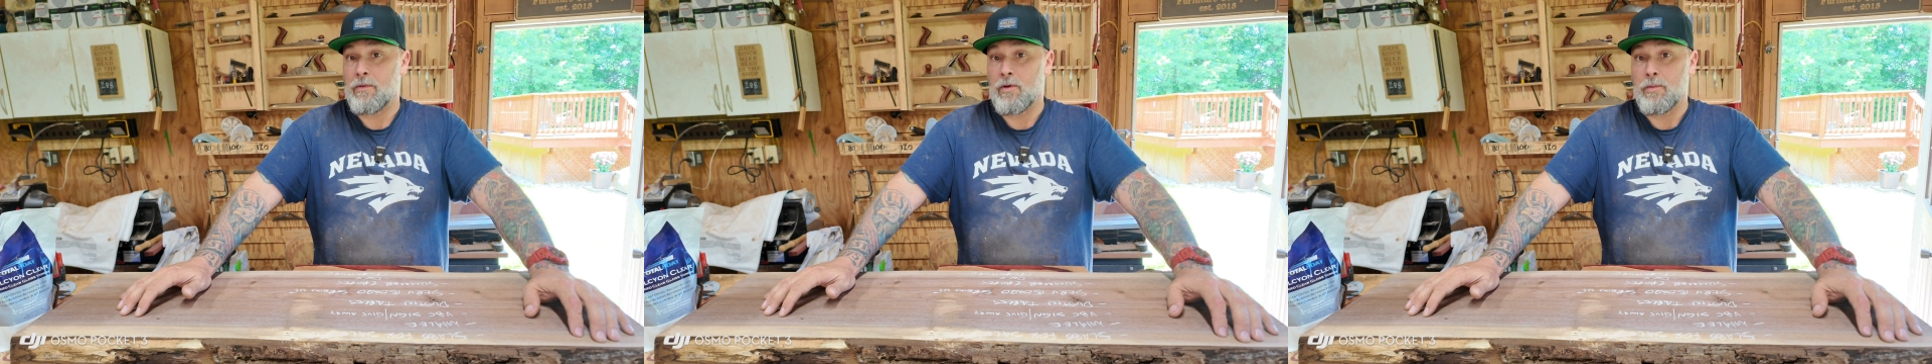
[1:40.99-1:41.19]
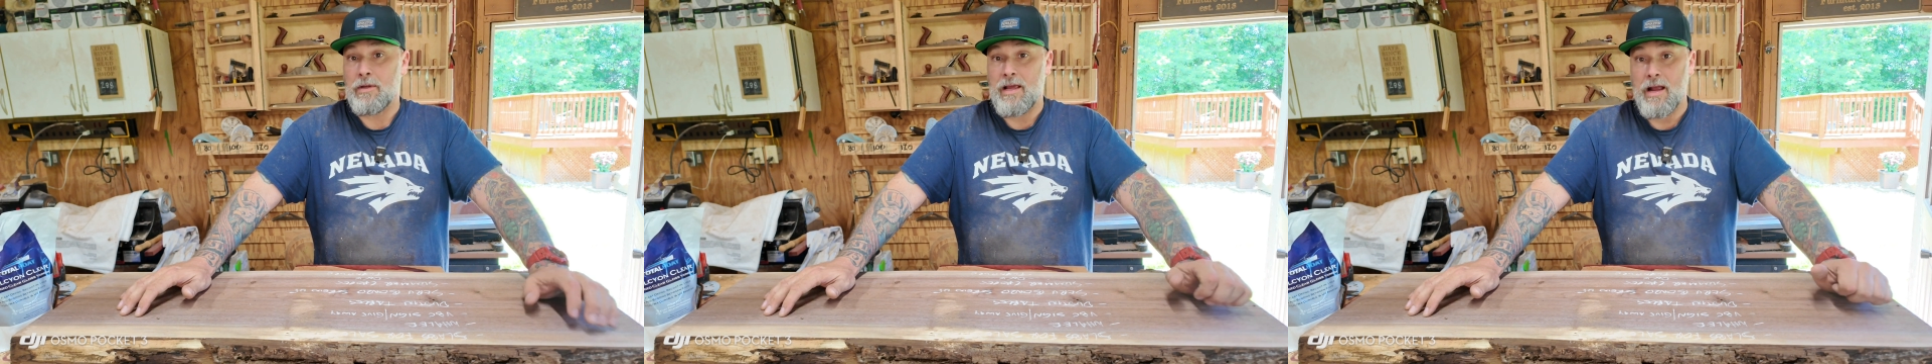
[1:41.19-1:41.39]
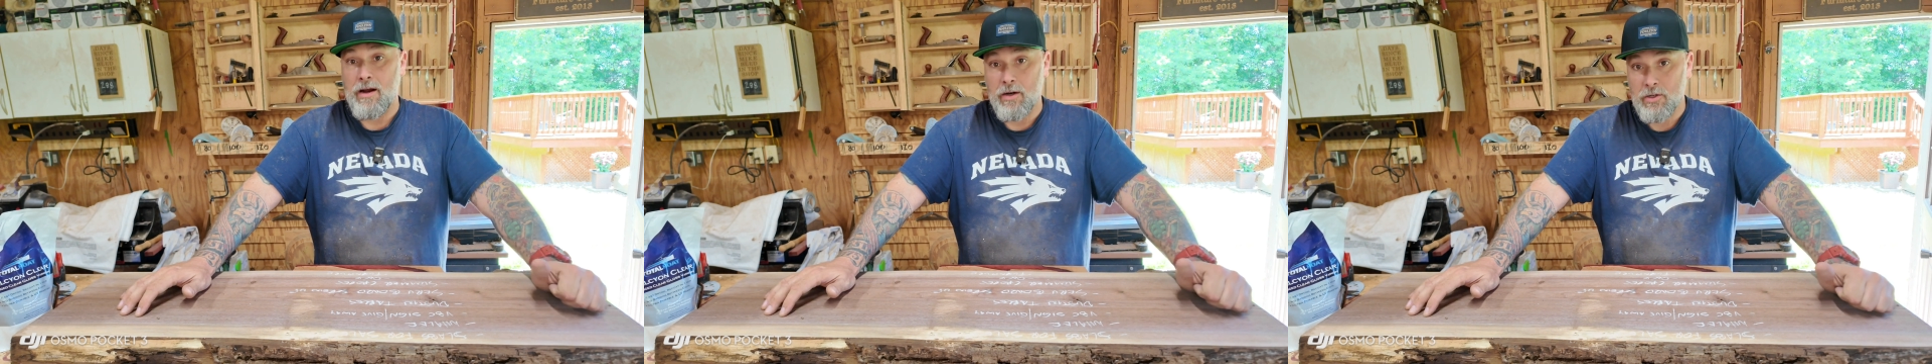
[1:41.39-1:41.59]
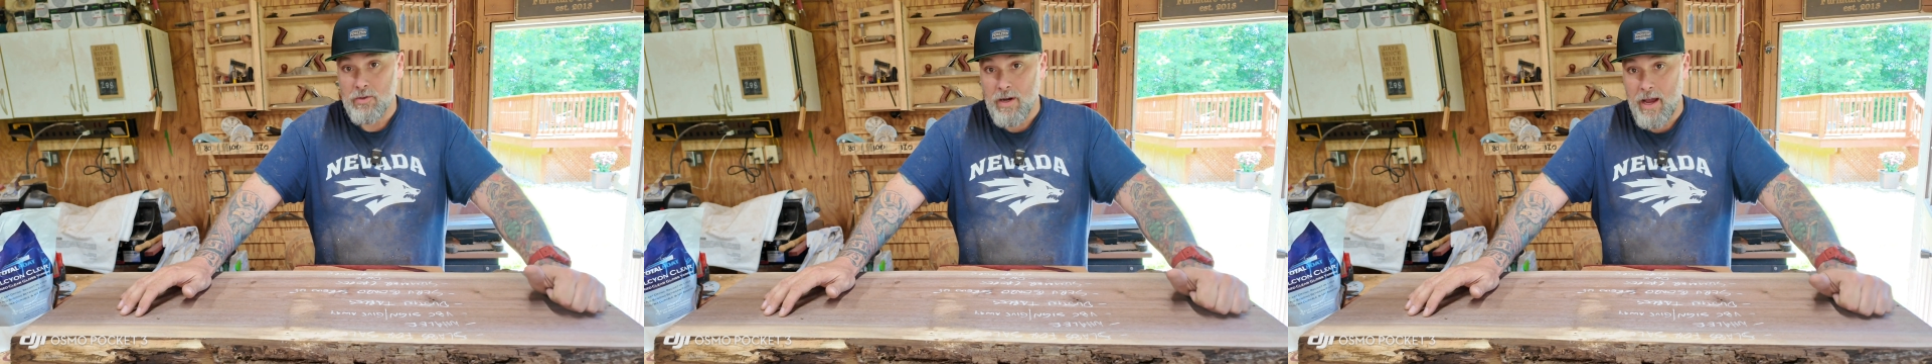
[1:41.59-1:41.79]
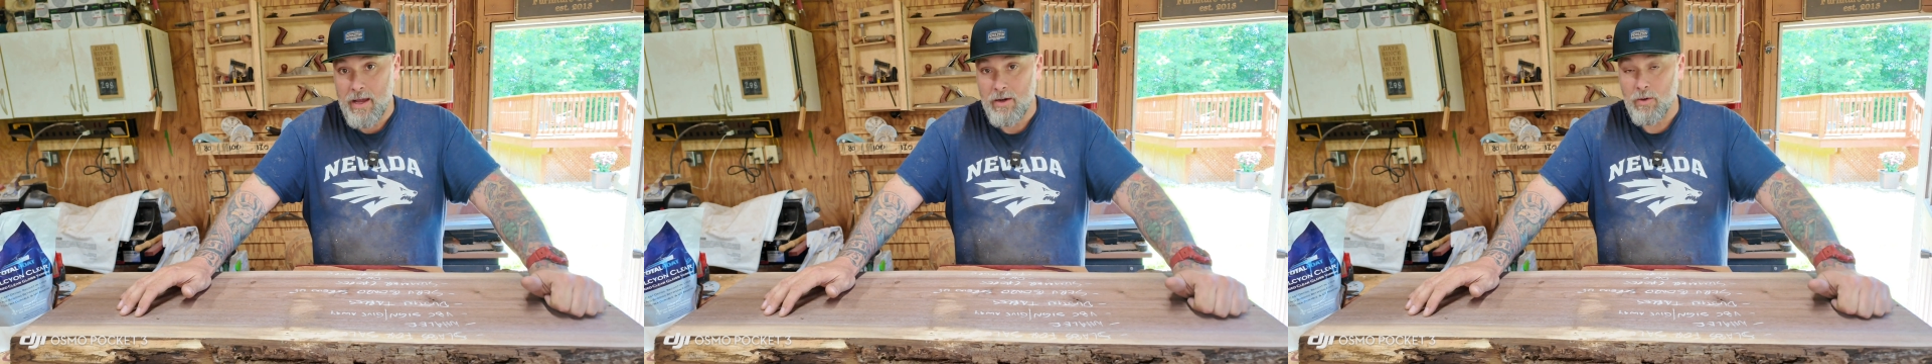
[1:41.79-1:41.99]
whether it be air
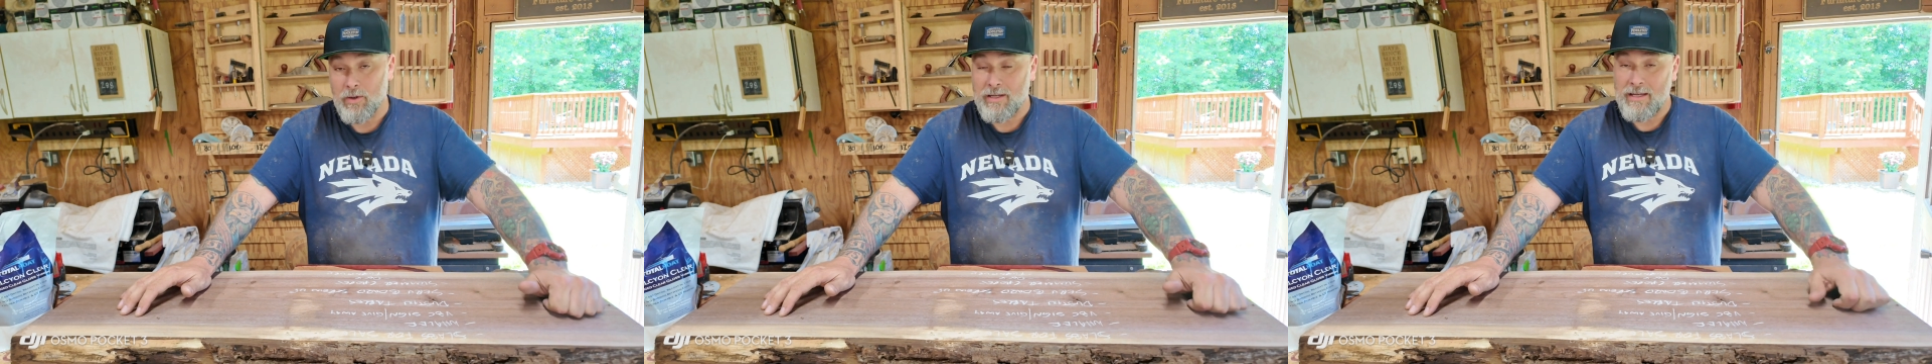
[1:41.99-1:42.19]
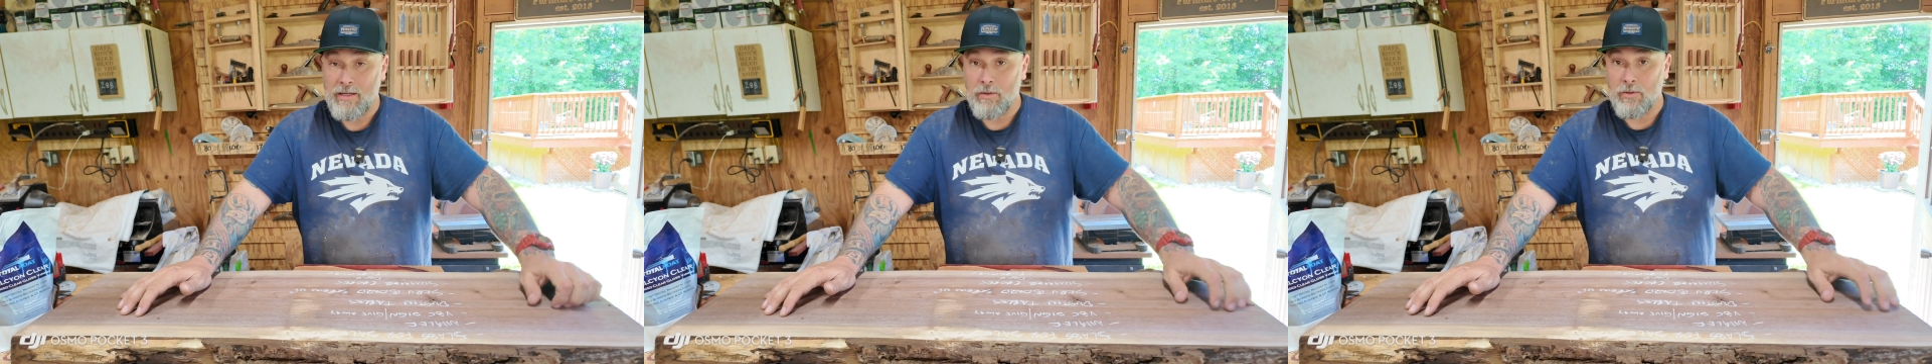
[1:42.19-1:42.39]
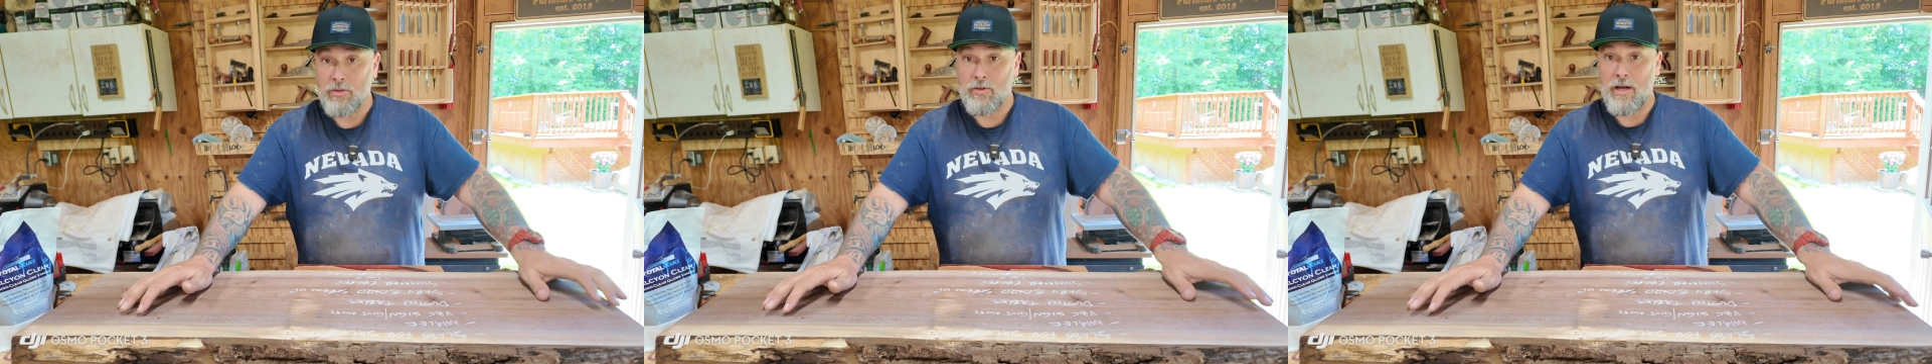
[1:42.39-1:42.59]
dried or kiln